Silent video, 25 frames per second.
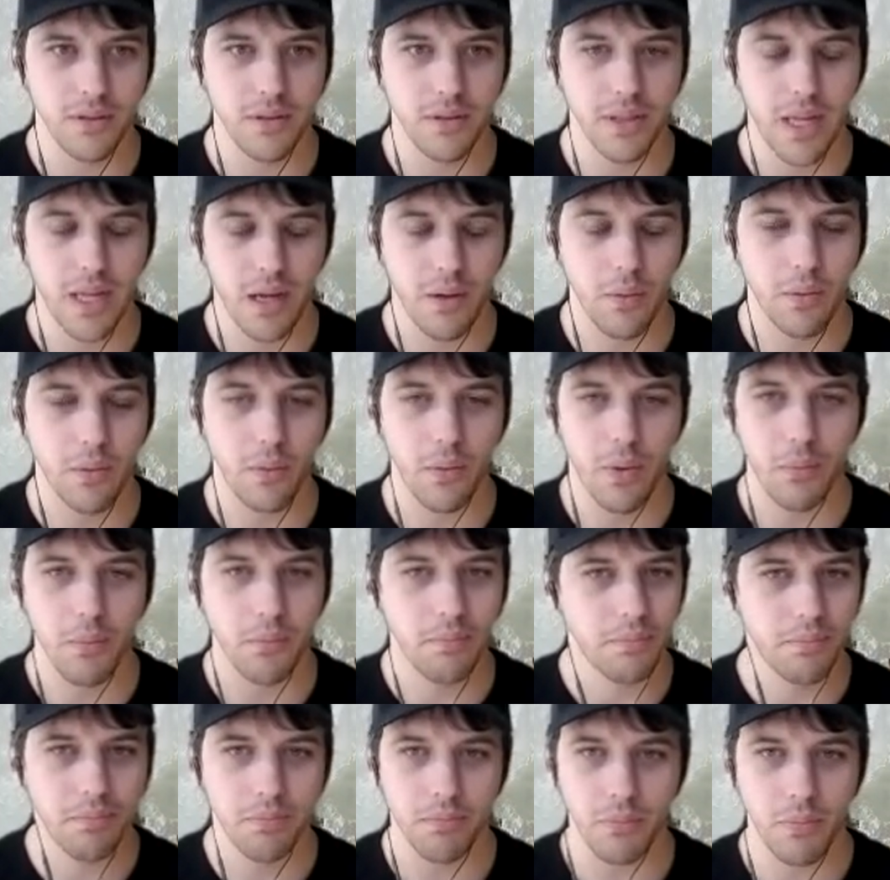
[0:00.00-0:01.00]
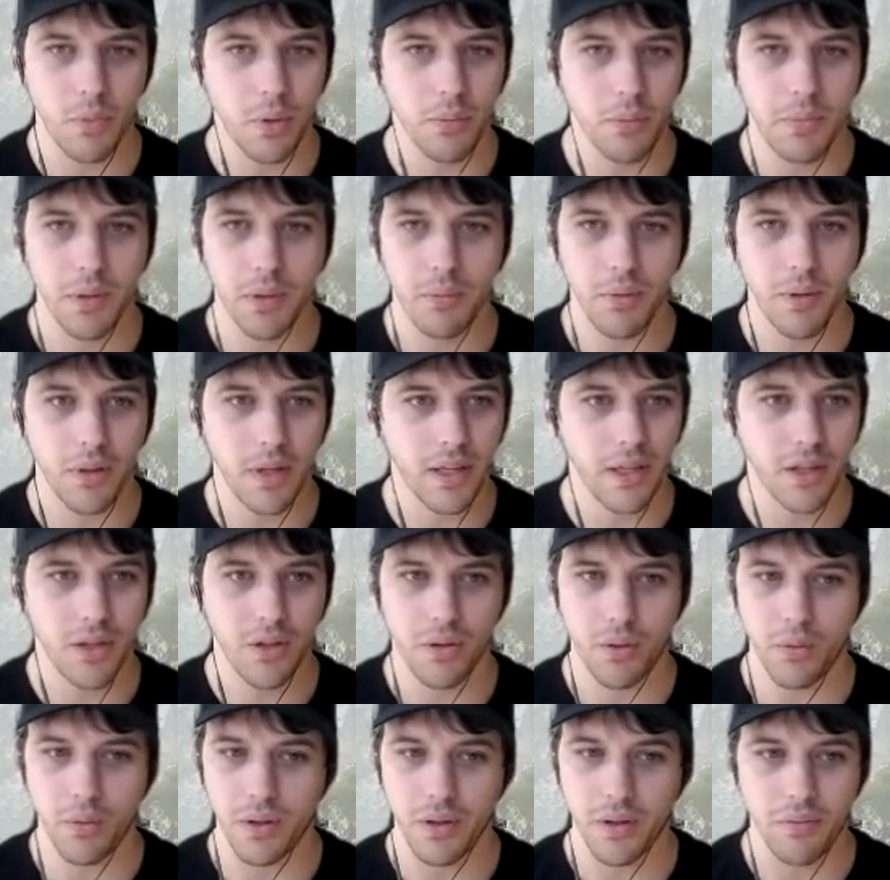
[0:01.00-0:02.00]
Yeah, we want more people like
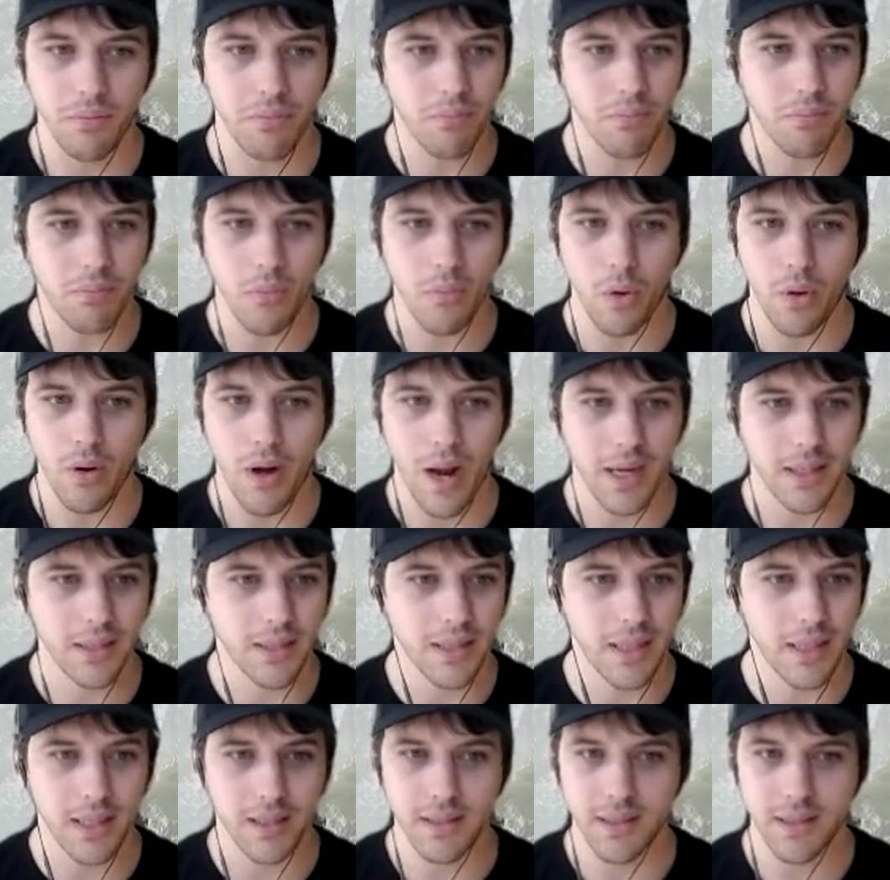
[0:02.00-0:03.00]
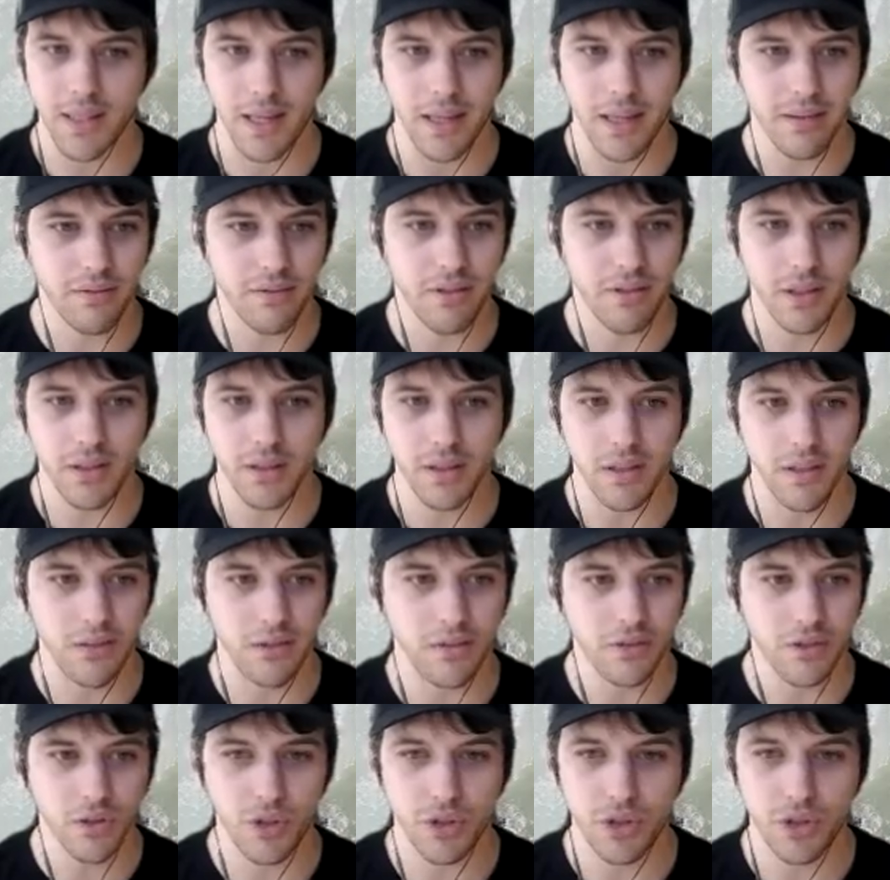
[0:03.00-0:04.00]
you with more access and funding,
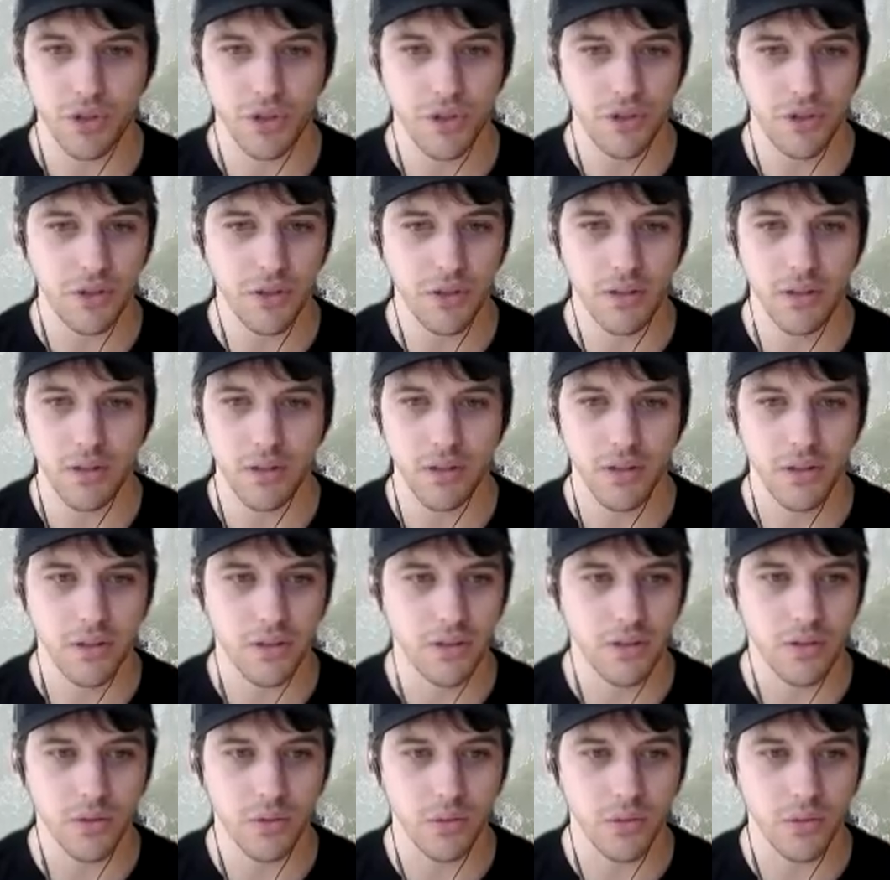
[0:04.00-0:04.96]
for sure. No